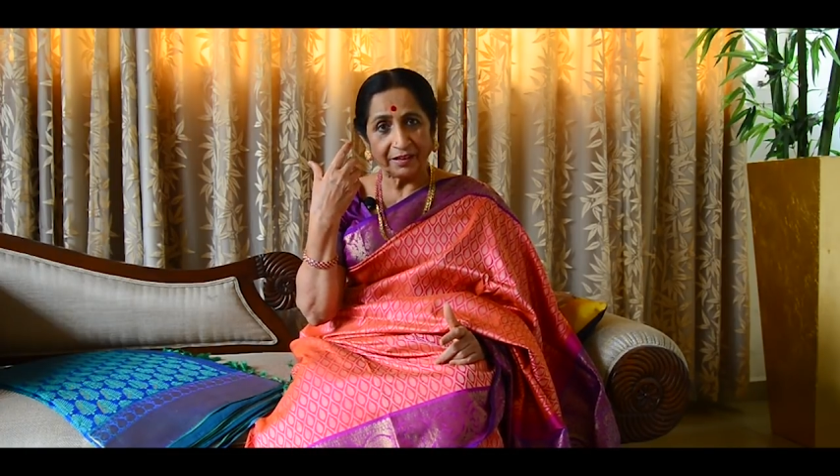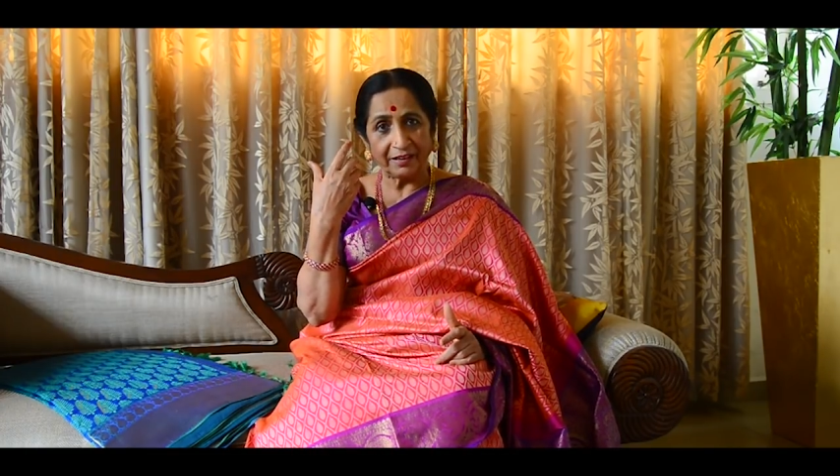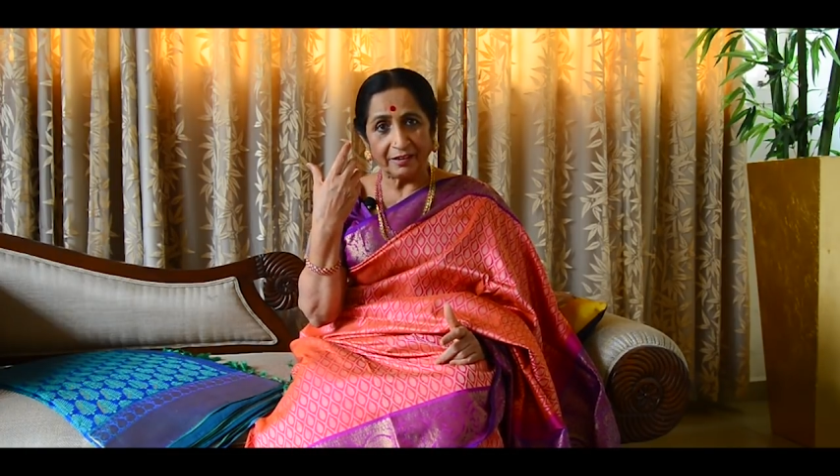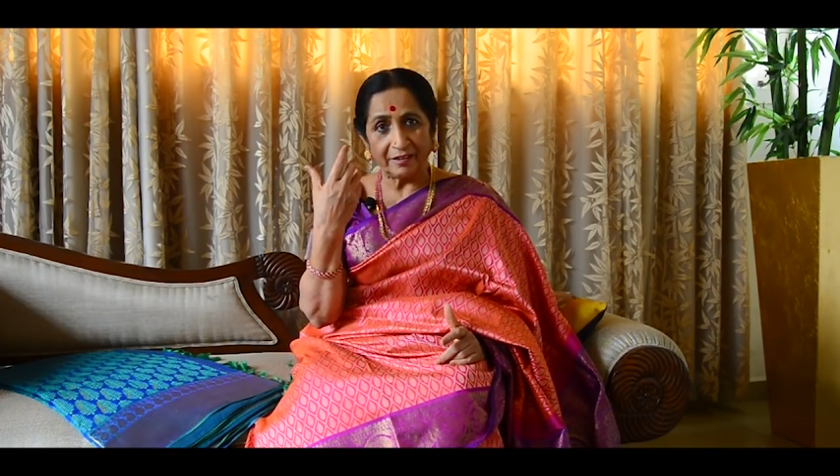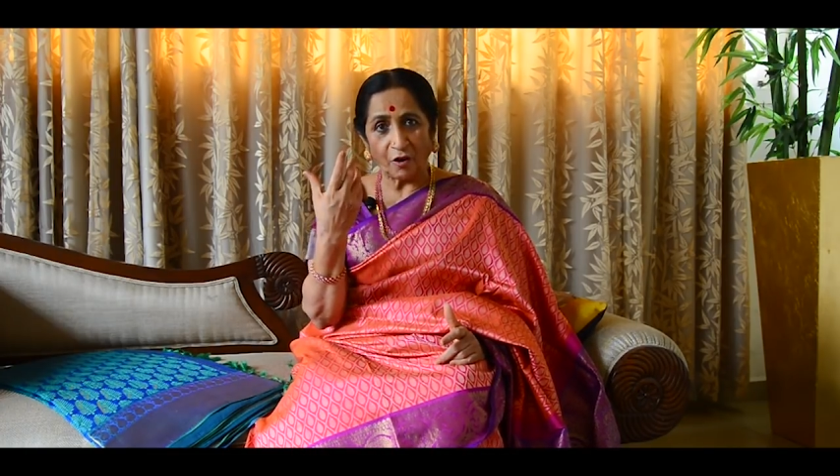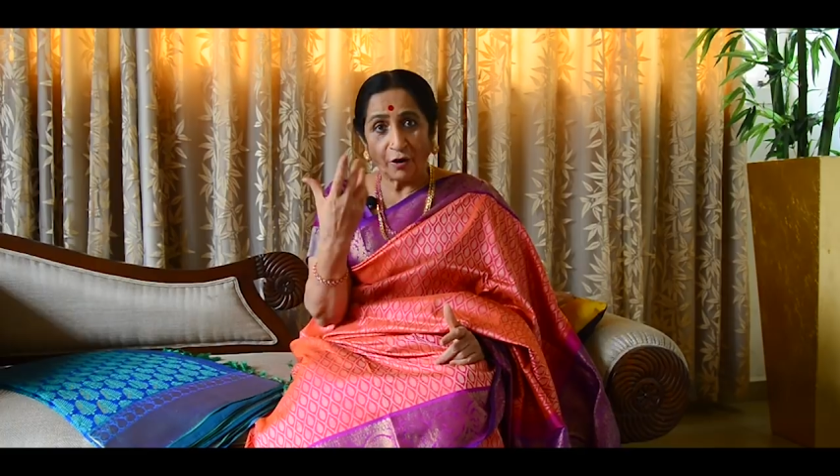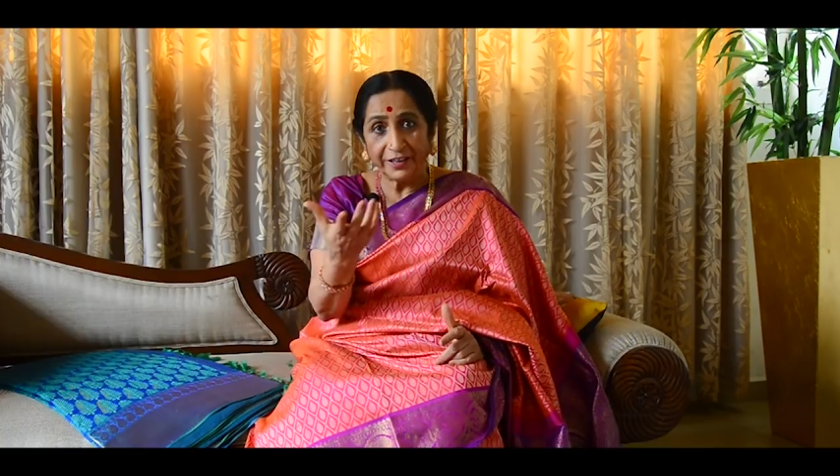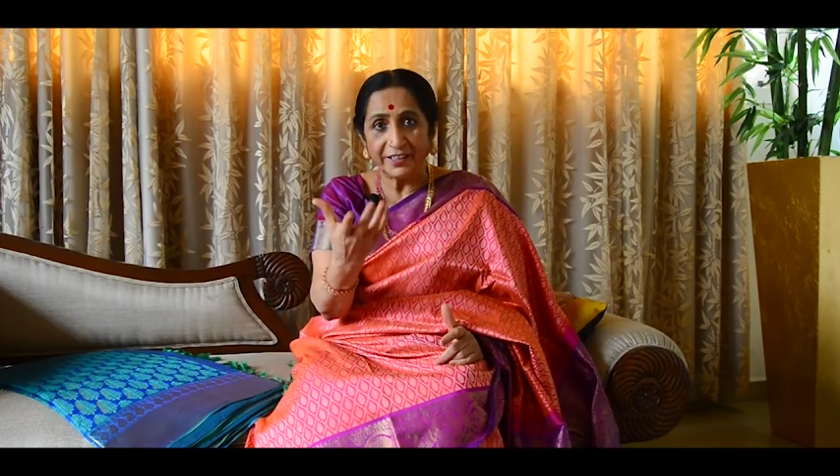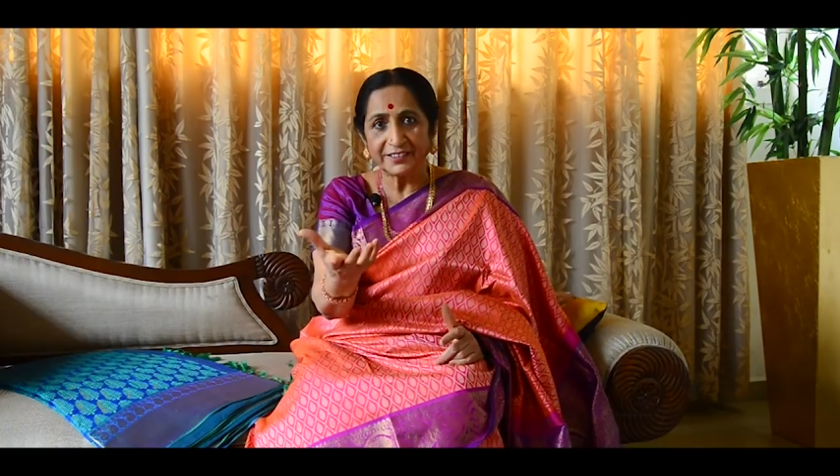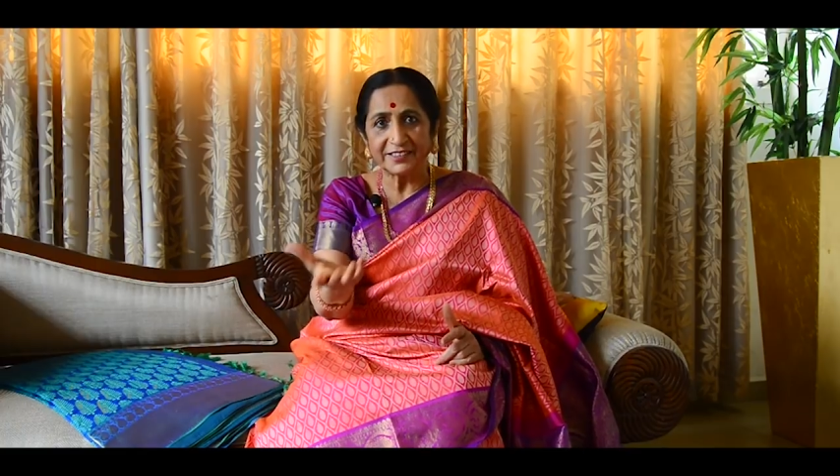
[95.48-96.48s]
uh,
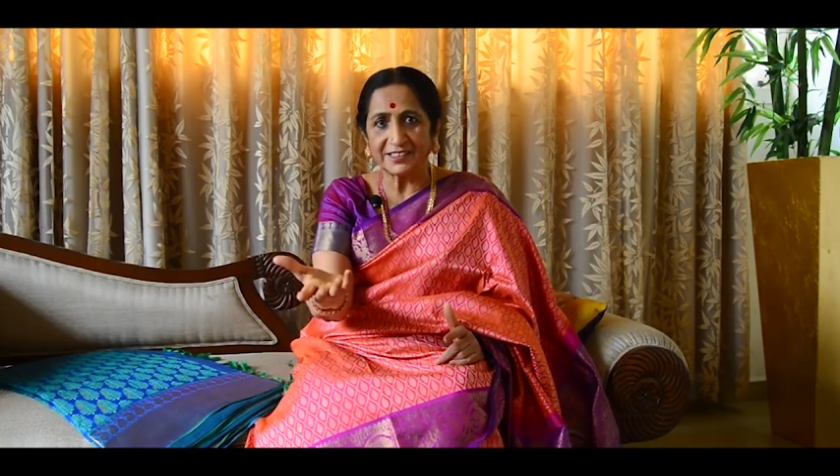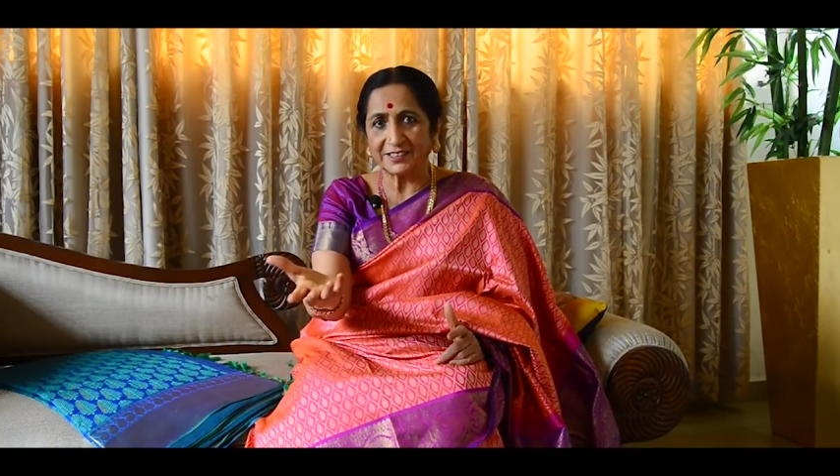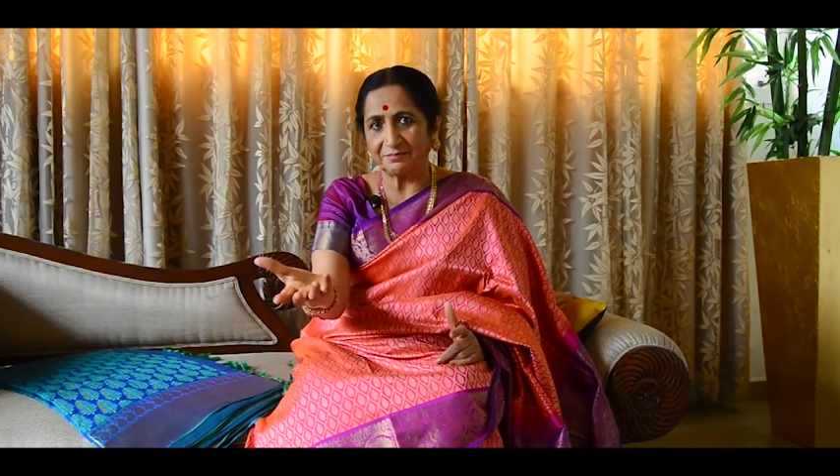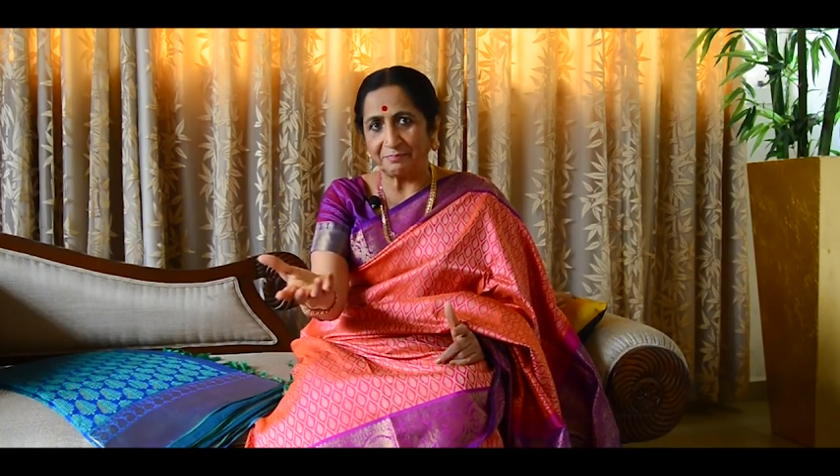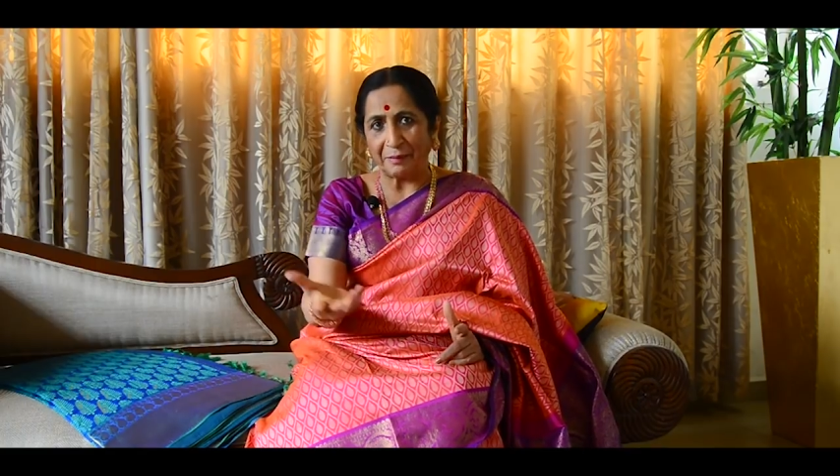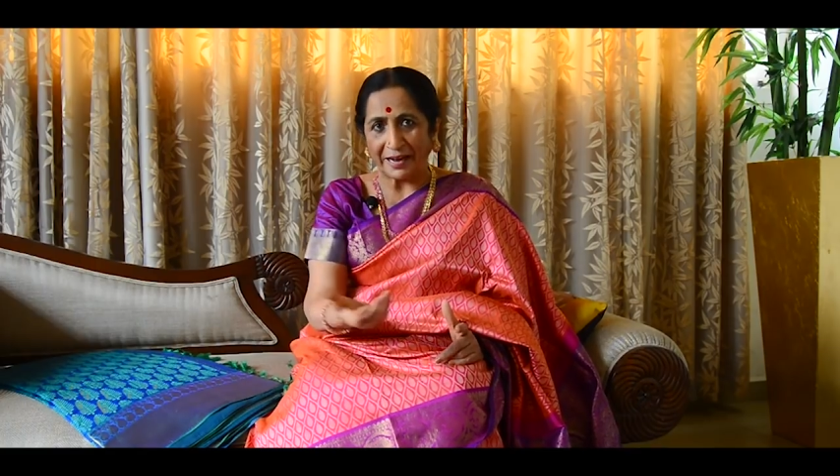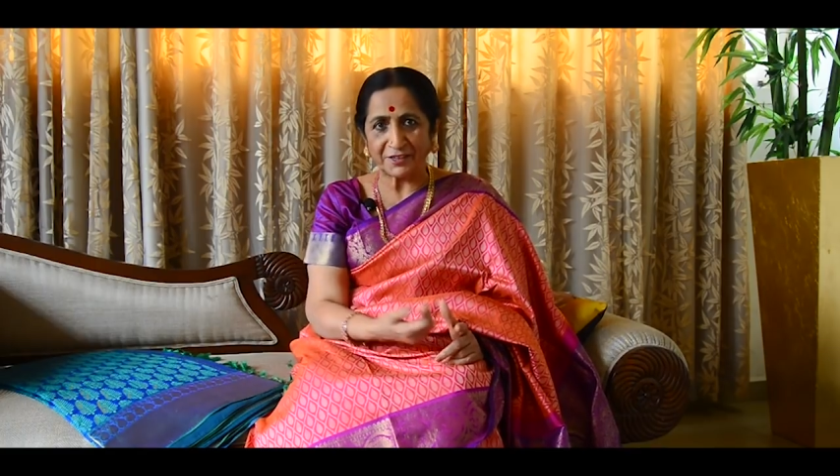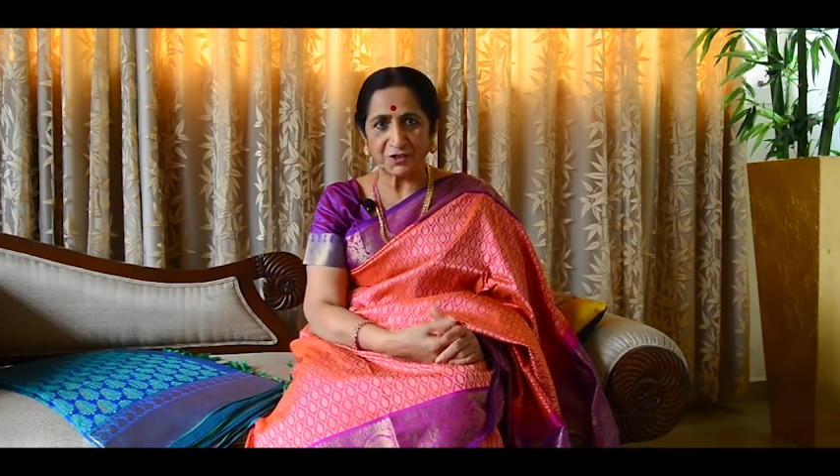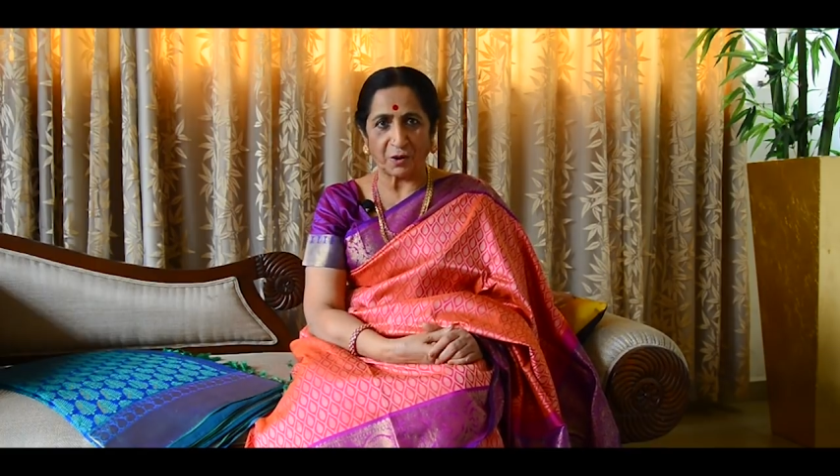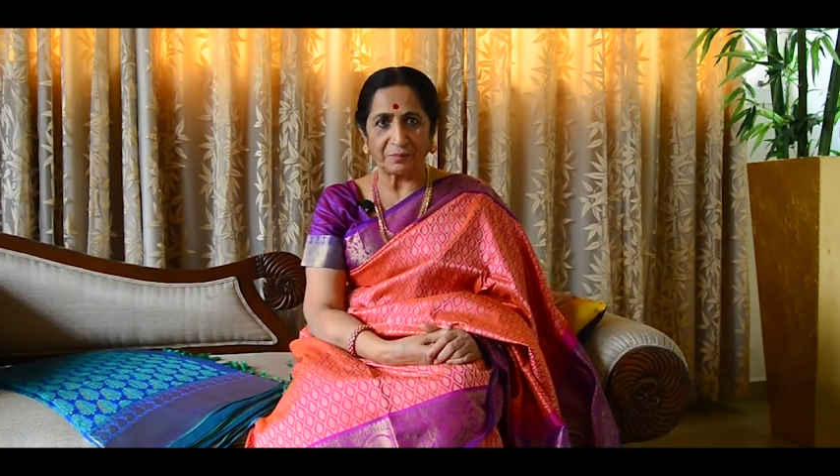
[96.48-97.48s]
honor this back
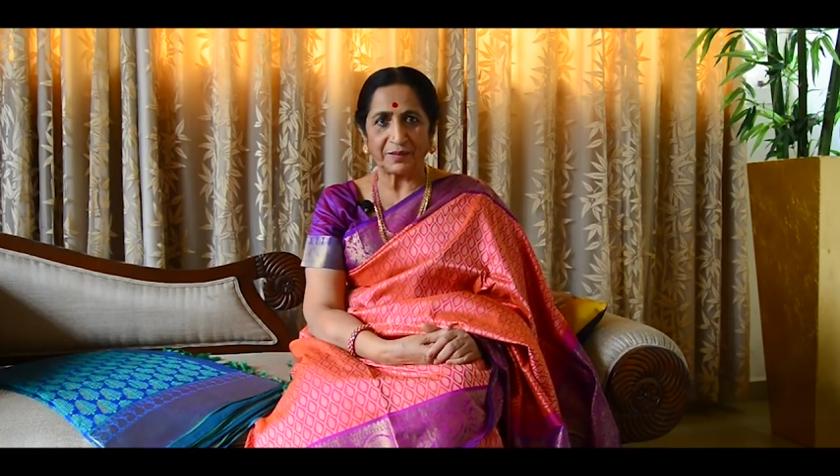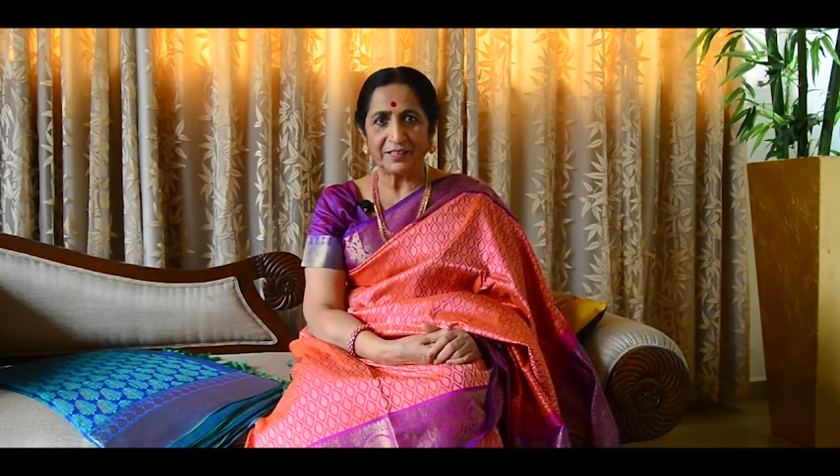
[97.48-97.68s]
drop.